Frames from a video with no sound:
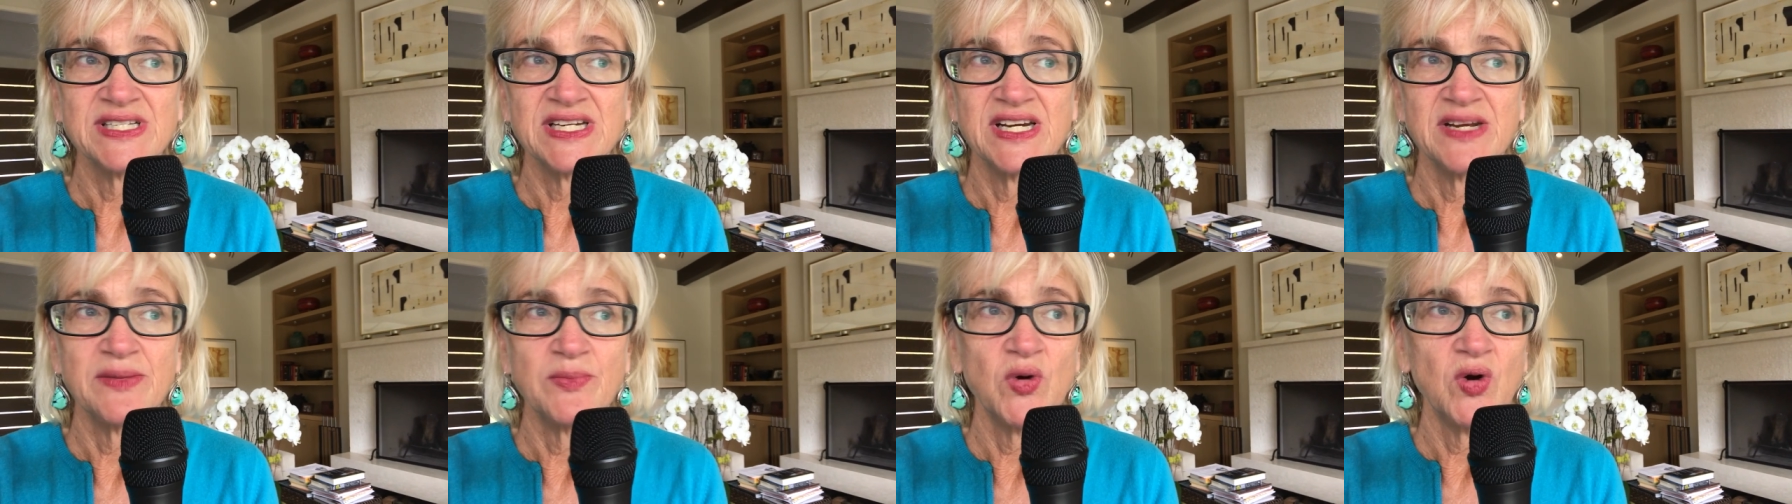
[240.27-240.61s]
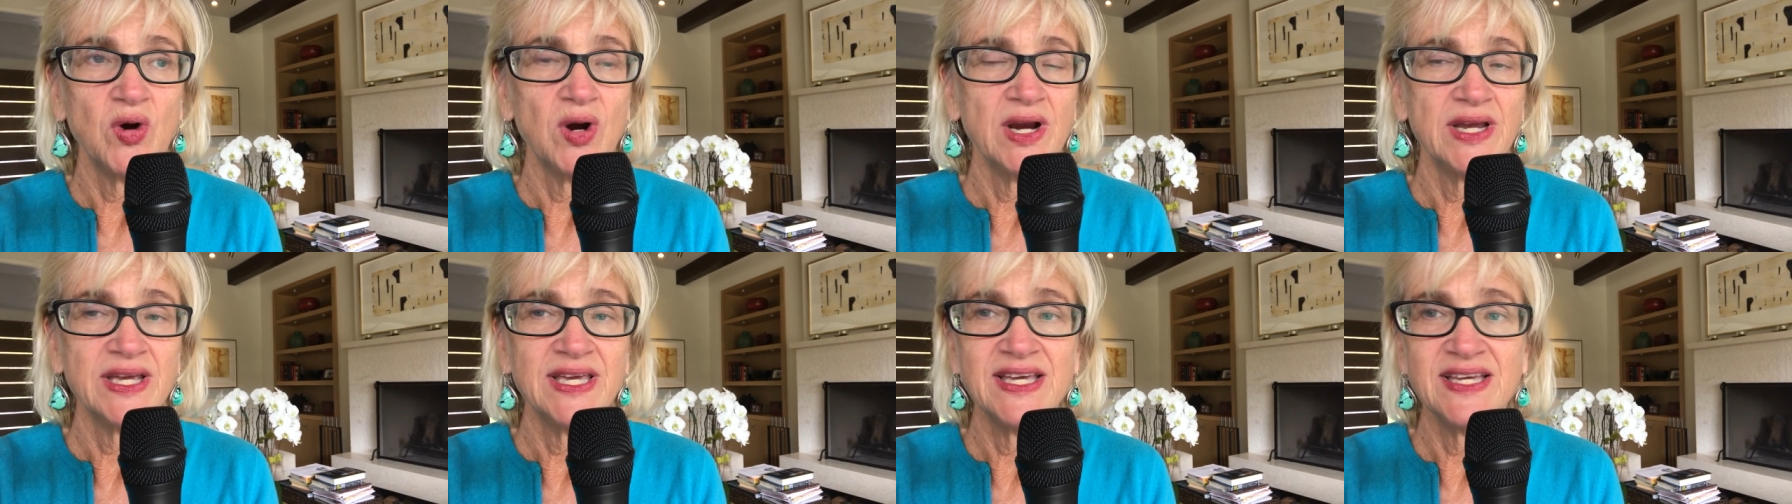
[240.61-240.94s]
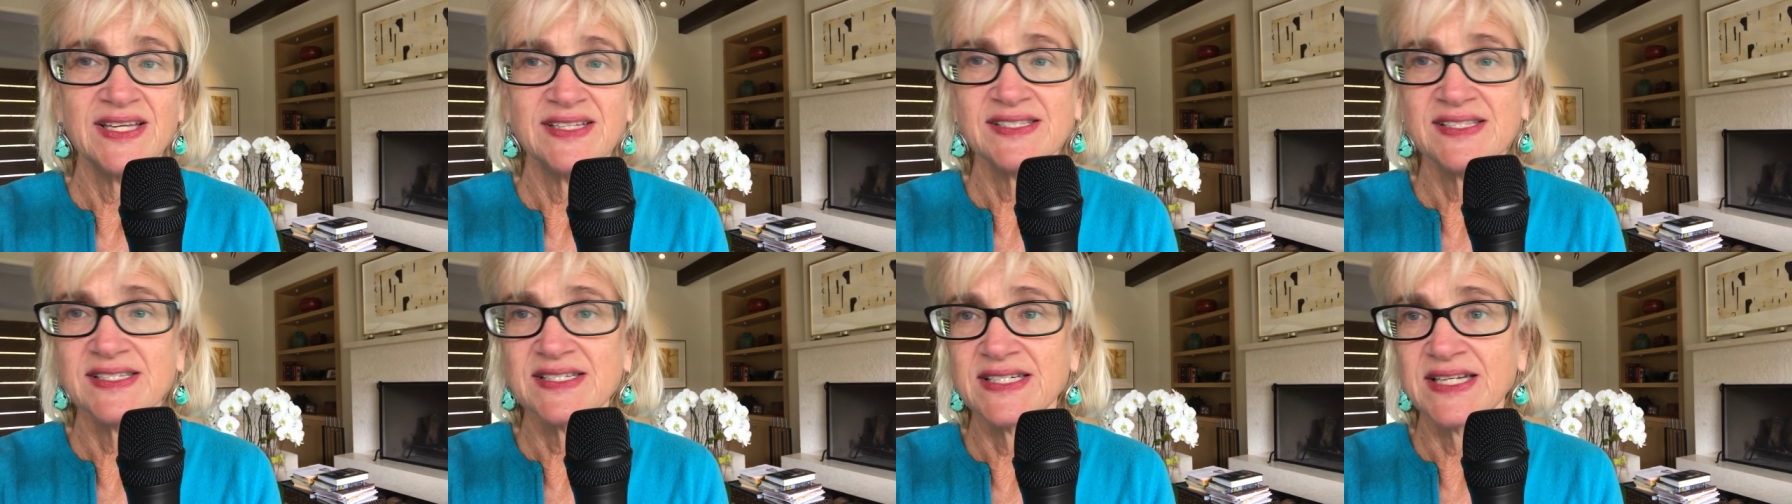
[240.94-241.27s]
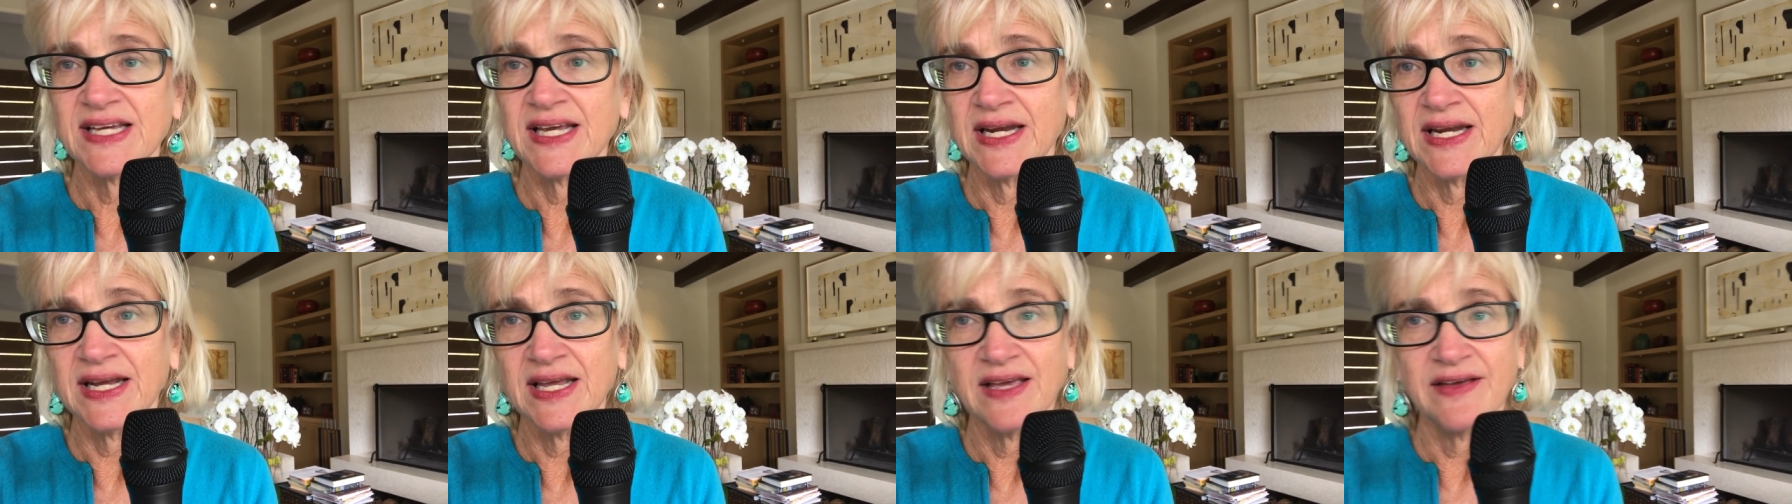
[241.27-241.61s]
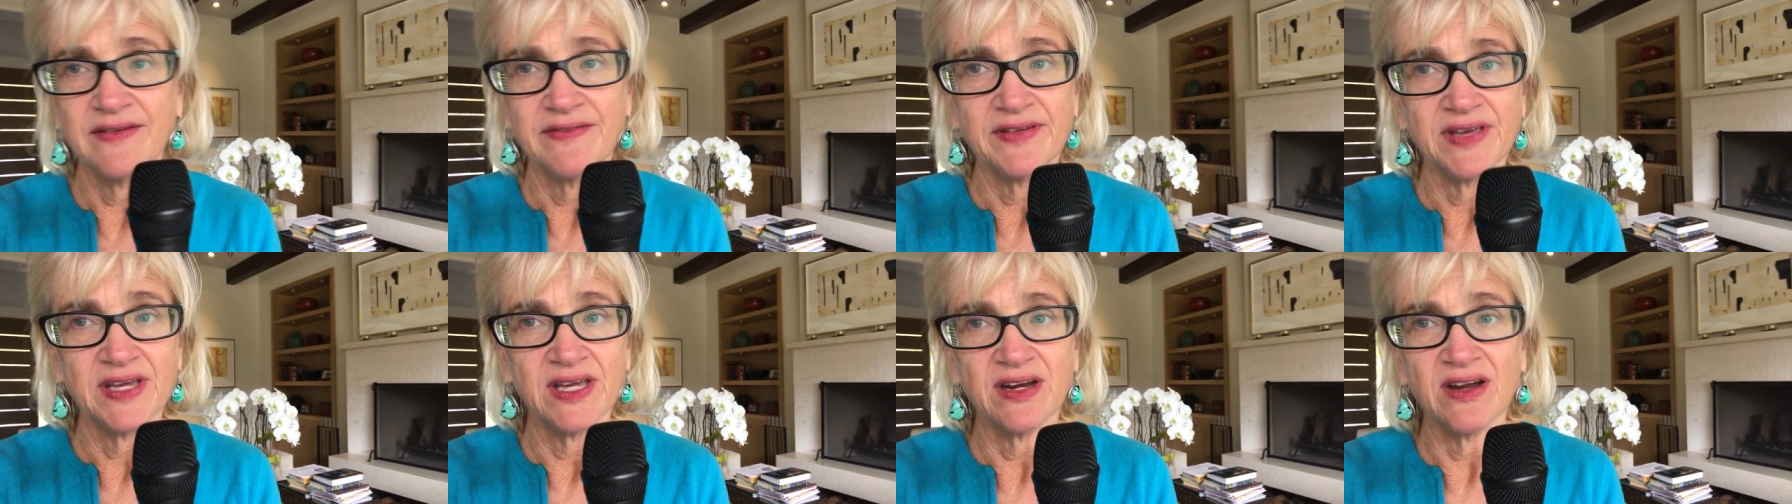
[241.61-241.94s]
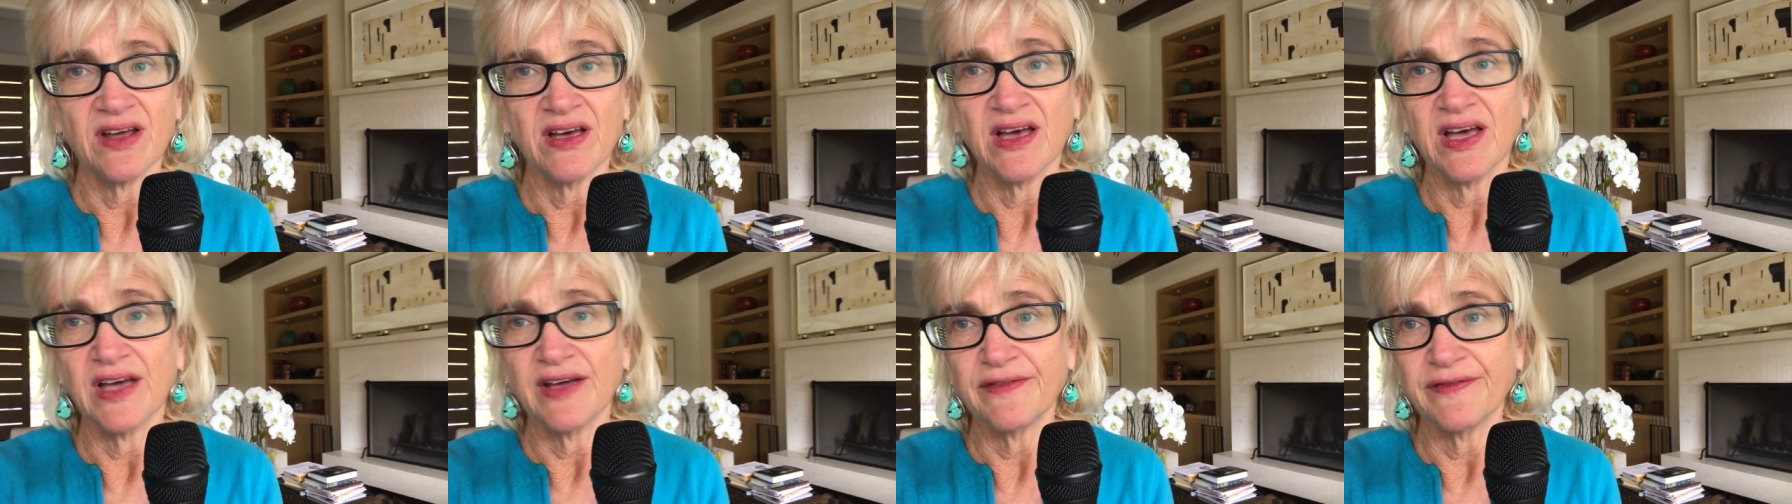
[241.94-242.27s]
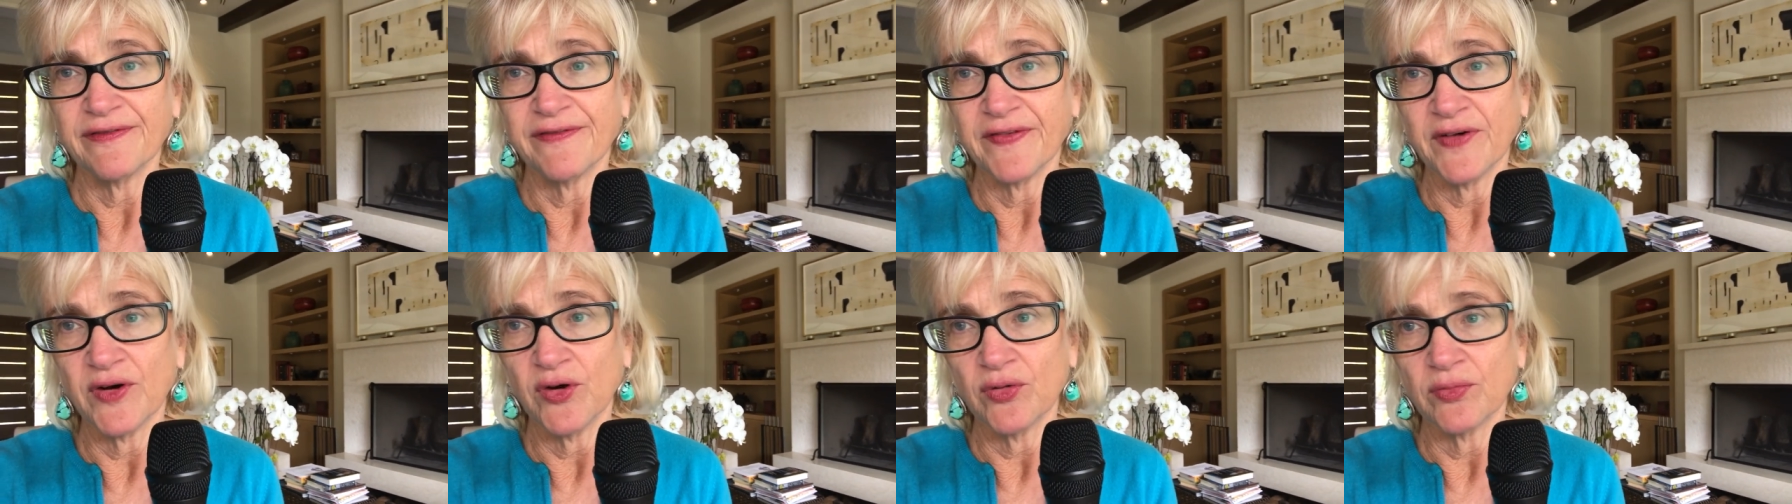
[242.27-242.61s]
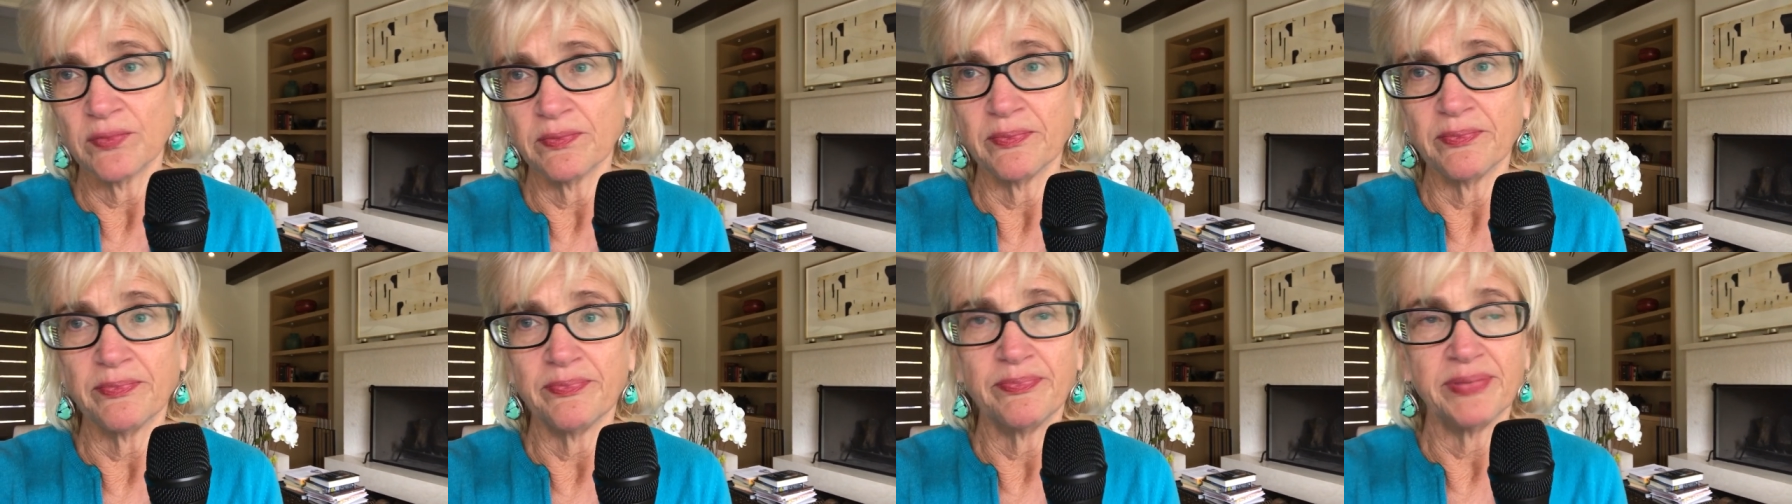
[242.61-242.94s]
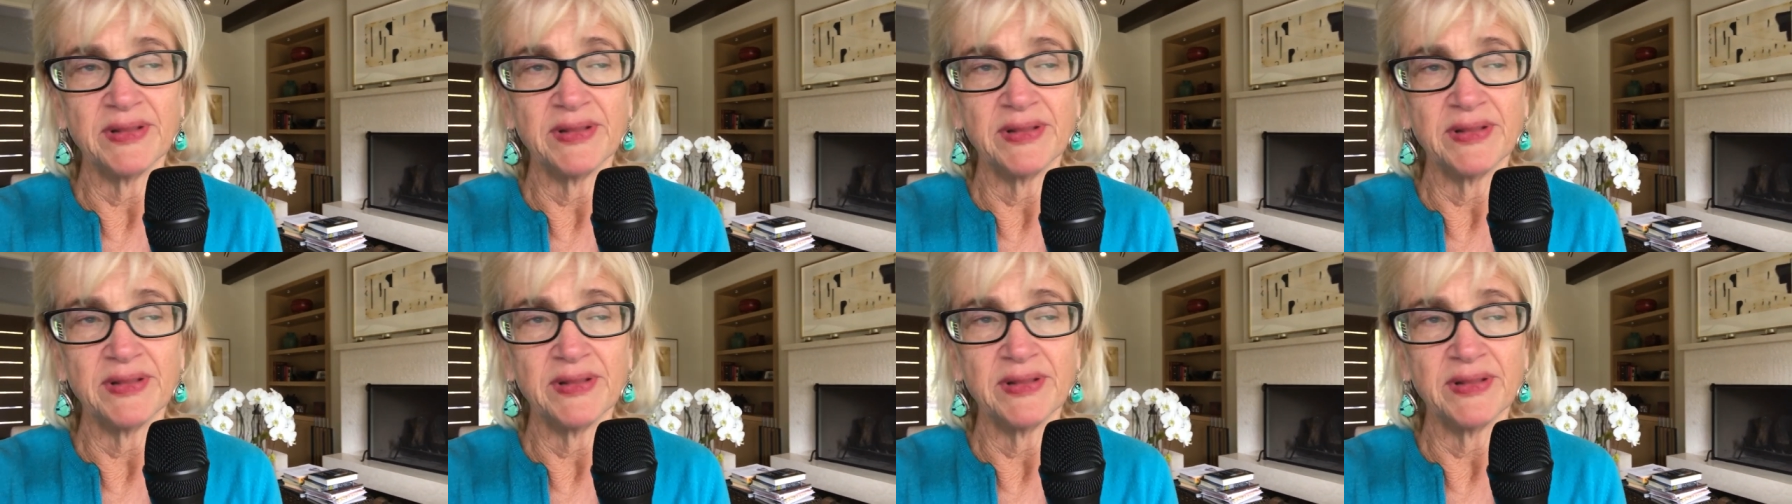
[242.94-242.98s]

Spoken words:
anymore. I can't stand having an iPhone